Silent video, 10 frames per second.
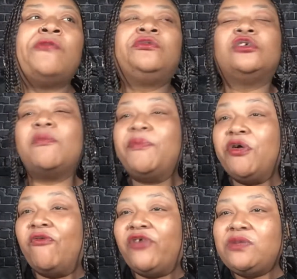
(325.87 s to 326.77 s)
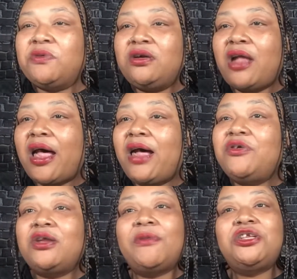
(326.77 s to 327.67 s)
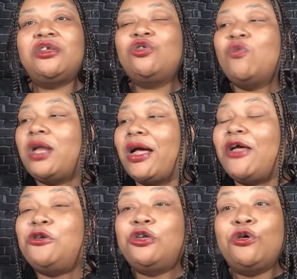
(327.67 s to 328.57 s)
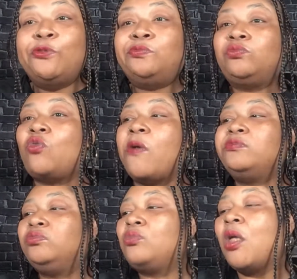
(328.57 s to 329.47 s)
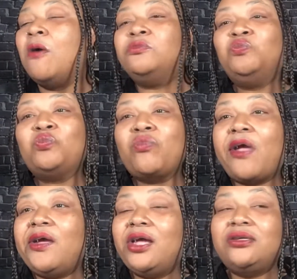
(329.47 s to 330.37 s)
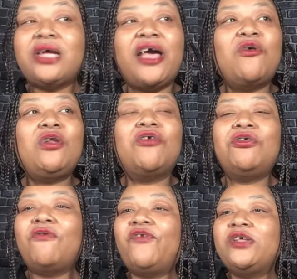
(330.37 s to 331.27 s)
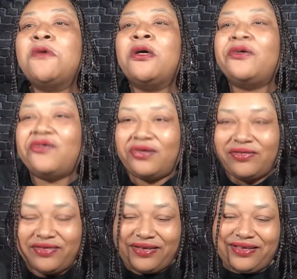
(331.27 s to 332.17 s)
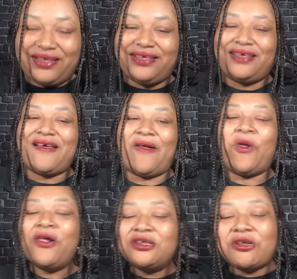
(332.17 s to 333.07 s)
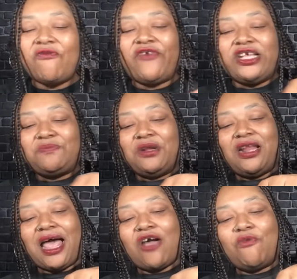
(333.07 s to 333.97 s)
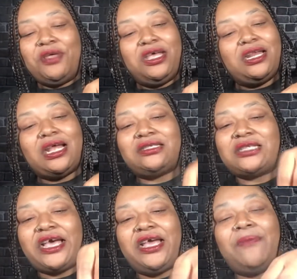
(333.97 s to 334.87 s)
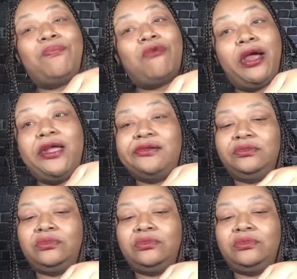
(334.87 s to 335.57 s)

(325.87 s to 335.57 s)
I'm gonna be on Facebook Live, then I'm gonna just do what I gotta do. And download it on Facebook. So Facebook Live gonna be getting that same prank.